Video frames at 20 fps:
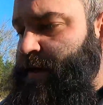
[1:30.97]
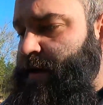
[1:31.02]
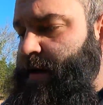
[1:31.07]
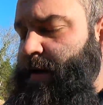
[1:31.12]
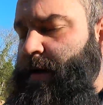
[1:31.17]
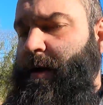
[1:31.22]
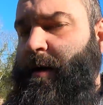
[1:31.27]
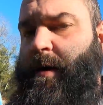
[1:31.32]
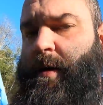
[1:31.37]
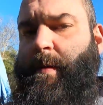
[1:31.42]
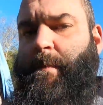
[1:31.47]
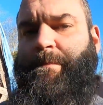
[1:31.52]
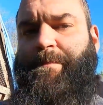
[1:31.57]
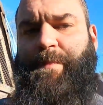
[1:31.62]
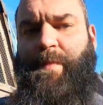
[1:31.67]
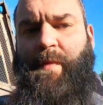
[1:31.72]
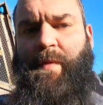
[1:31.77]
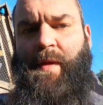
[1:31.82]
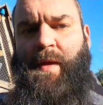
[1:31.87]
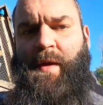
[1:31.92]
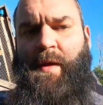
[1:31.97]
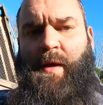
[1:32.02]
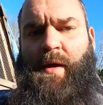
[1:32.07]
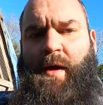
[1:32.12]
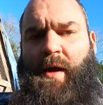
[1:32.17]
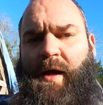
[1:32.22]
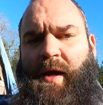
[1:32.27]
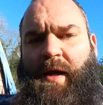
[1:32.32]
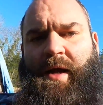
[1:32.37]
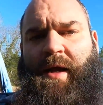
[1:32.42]
I
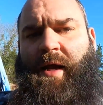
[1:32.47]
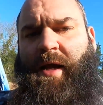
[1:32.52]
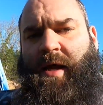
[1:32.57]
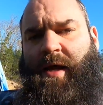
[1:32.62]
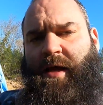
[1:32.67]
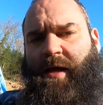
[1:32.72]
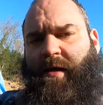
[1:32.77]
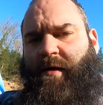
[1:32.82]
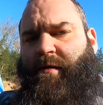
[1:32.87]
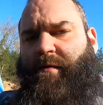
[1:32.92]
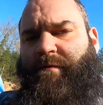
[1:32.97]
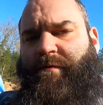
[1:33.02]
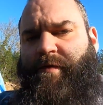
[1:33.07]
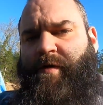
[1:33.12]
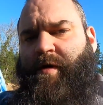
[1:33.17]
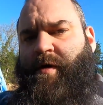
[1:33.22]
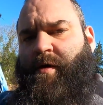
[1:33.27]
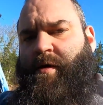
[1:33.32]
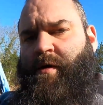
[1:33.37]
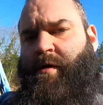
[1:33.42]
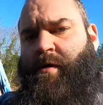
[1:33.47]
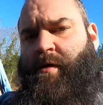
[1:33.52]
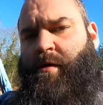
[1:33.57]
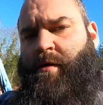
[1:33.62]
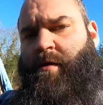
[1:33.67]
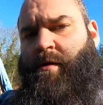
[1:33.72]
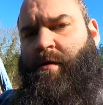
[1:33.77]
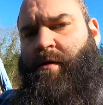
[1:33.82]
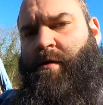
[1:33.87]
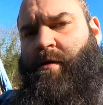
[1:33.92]
have
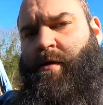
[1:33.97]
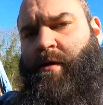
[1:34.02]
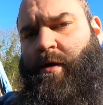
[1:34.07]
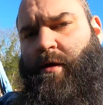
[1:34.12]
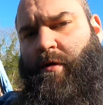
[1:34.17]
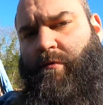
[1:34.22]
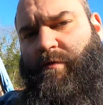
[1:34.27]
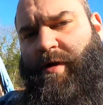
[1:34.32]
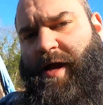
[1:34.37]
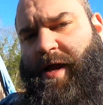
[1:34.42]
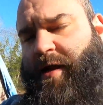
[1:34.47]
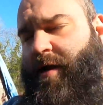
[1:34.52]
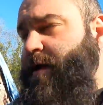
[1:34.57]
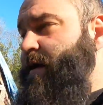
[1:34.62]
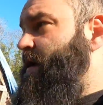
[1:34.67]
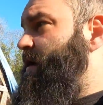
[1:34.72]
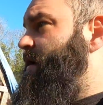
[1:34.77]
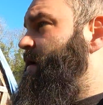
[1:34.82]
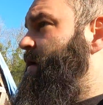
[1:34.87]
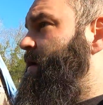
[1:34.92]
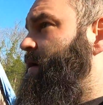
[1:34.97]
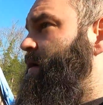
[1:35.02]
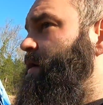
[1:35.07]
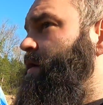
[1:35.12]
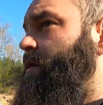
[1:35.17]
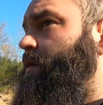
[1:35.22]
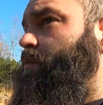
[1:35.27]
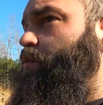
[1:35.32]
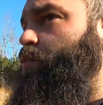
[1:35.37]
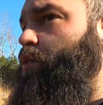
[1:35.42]
a rag,
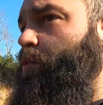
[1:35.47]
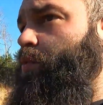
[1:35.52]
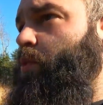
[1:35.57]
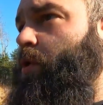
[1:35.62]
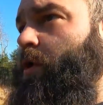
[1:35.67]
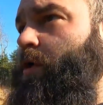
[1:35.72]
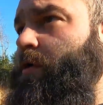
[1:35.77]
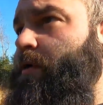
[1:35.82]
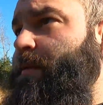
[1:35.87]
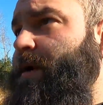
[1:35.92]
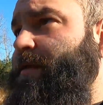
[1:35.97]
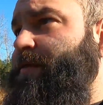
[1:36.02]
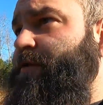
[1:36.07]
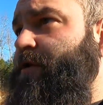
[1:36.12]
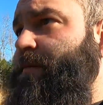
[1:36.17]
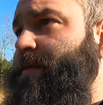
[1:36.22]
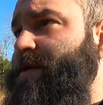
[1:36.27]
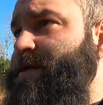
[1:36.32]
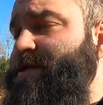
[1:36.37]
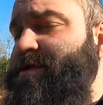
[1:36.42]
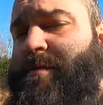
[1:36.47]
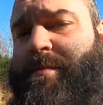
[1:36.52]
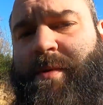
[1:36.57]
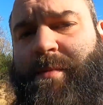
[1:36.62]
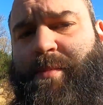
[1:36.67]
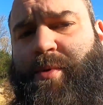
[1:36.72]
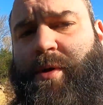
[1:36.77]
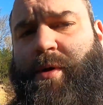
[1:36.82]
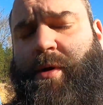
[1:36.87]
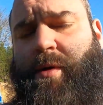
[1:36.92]
warm water in my thermos, so I'm going
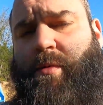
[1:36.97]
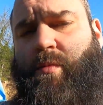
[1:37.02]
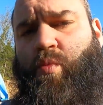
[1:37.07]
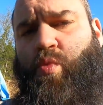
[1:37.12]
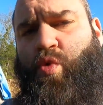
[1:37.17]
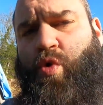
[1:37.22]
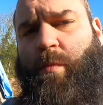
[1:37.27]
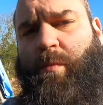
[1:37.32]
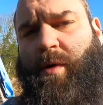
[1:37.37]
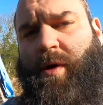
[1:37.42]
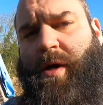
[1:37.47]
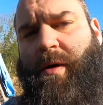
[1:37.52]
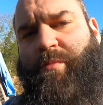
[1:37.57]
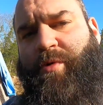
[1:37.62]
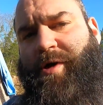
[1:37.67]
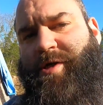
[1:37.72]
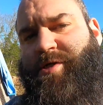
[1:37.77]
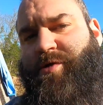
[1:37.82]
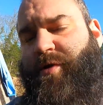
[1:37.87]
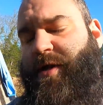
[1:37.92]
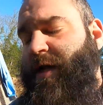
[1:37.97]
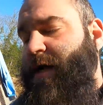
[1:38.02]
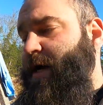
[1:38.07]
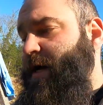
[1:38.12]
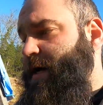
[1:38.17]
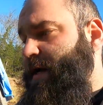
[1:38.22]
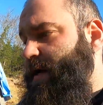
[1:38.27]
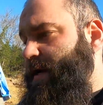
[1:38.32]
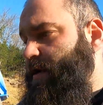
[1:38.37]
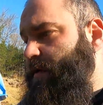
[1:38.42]
to put a warm compress on the
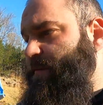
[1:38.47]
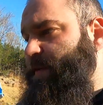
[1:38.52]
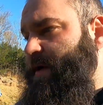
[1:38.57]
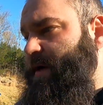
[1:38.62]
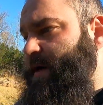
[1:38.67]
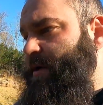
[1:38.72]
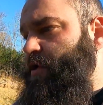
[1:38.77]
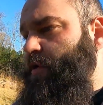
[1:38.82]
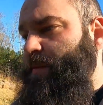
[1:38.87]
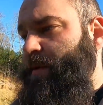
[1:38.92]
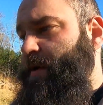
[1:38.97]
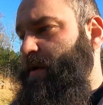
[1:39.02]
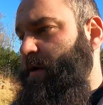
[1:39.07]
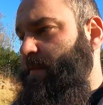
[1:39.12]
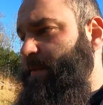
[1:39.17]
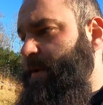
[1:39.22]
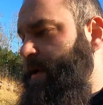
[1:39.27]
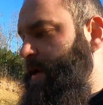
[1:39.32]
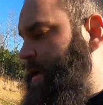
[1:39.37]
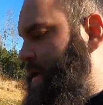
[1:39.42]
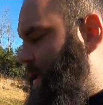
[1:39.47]
eye, help the eye open up.